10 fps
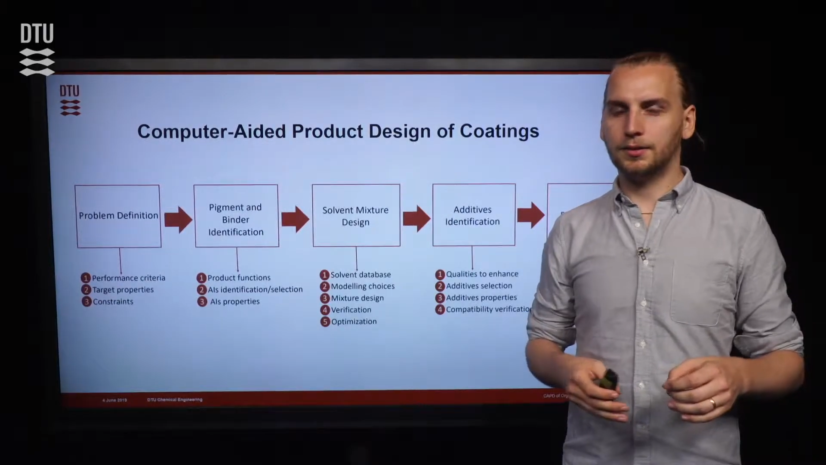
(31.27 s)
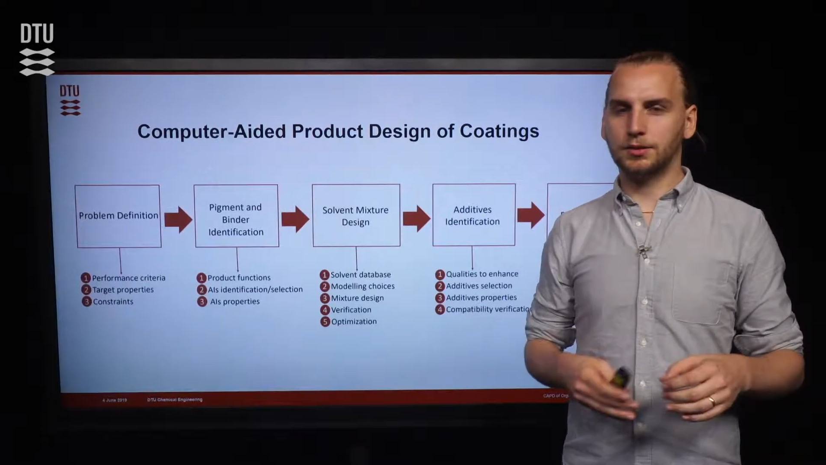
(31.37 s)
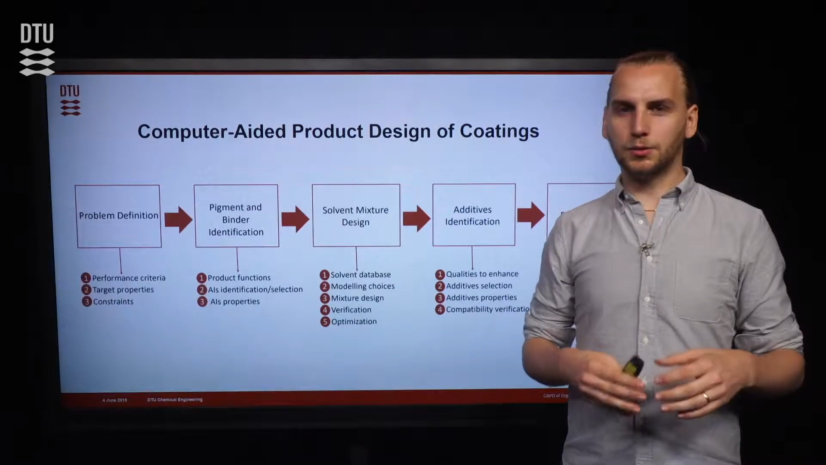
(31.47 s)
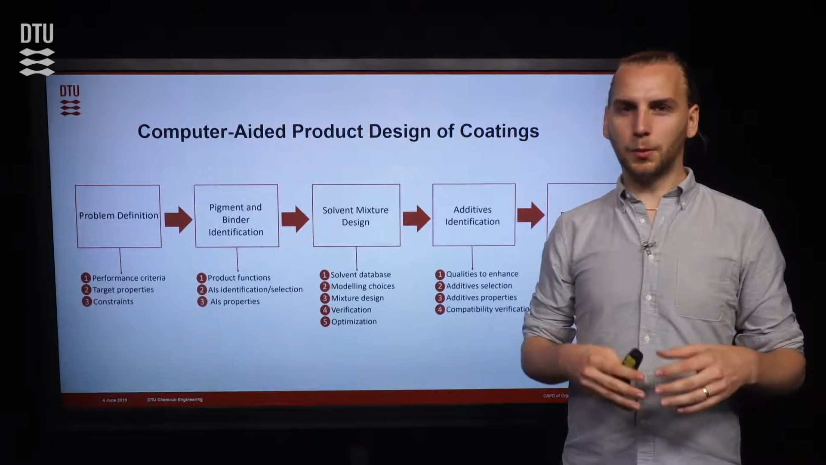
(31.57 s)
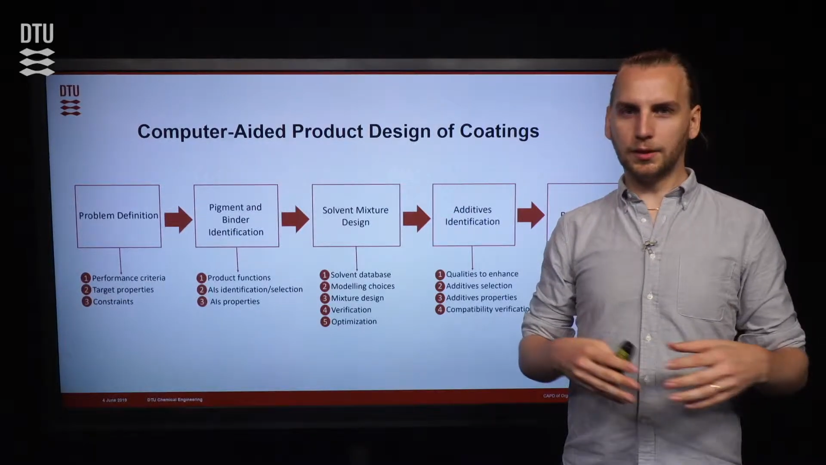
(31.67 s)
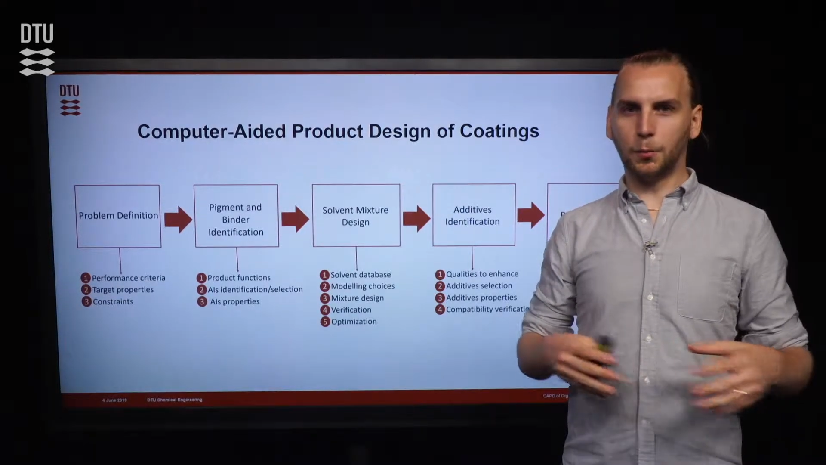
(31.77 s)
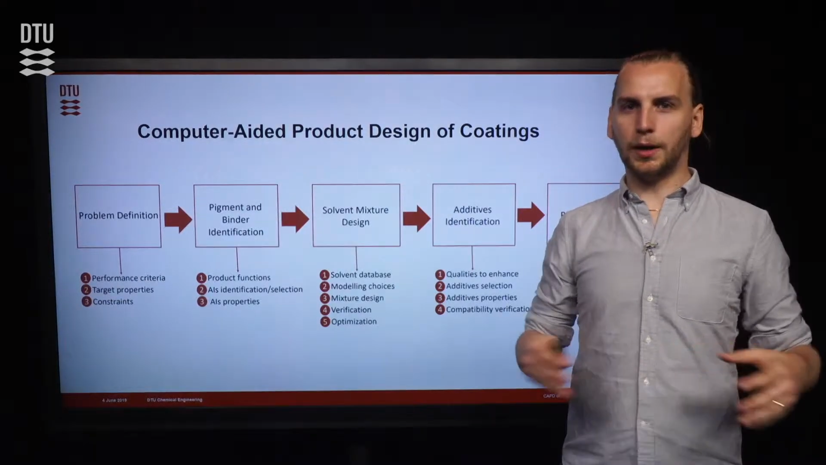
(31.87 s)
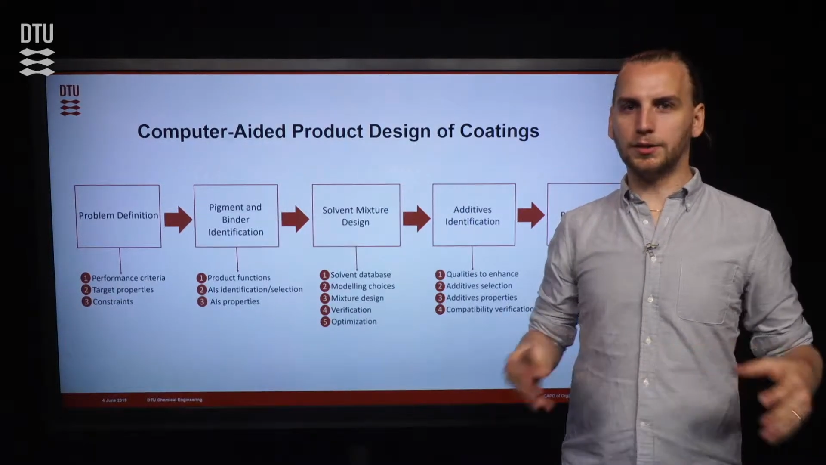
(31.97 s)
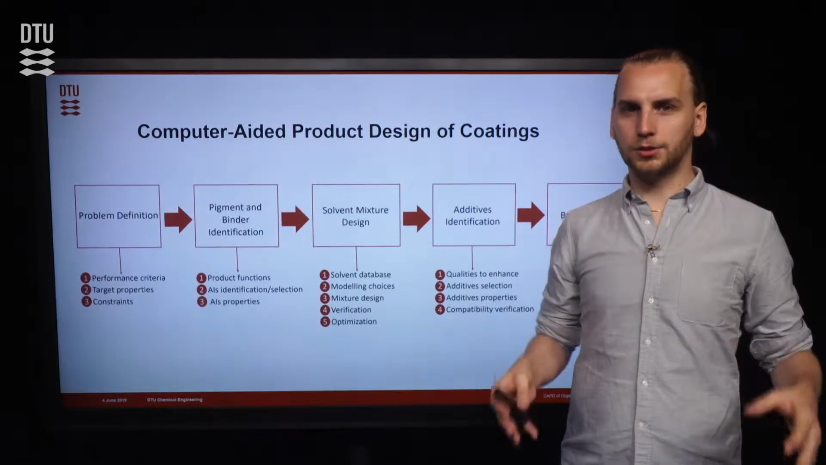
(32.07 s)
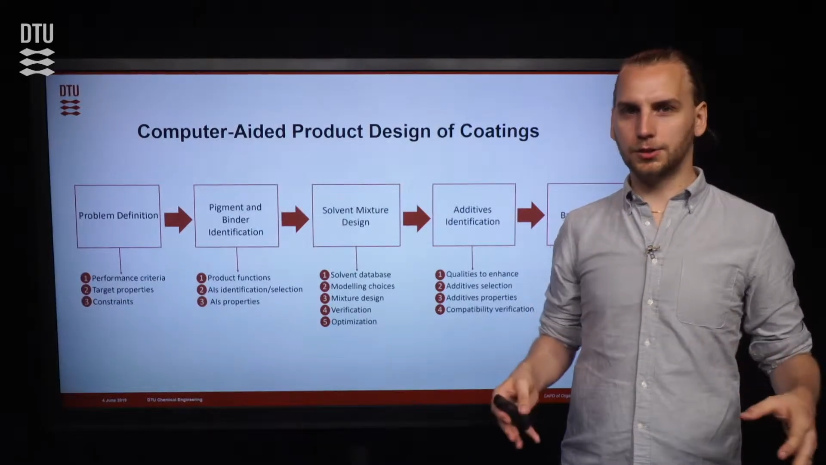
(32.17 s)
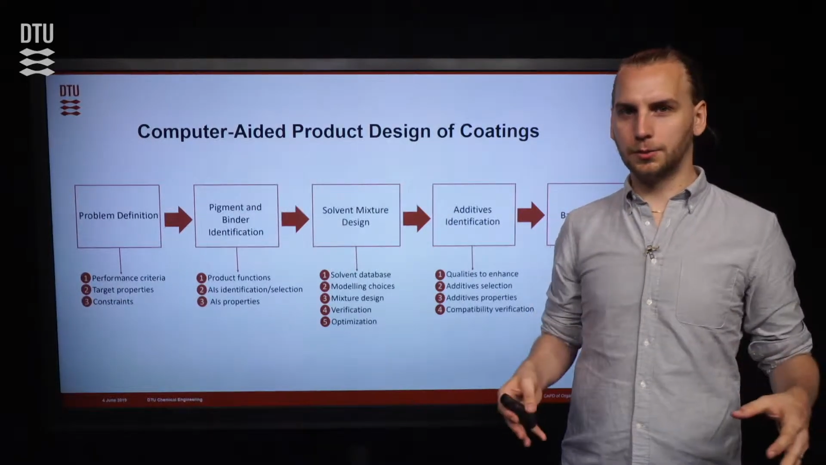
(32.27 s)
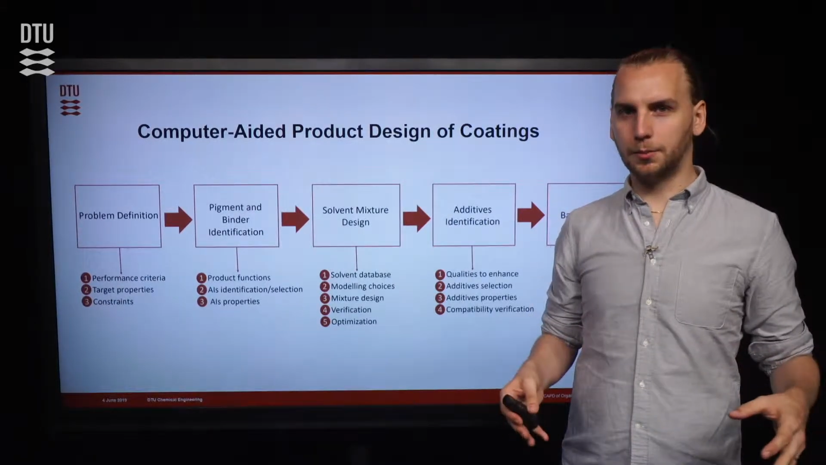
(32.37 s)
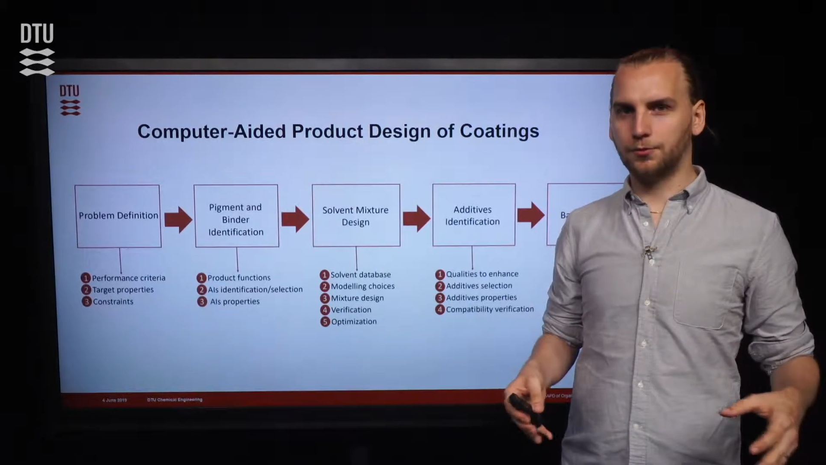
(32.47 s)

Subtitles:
is quite a wide term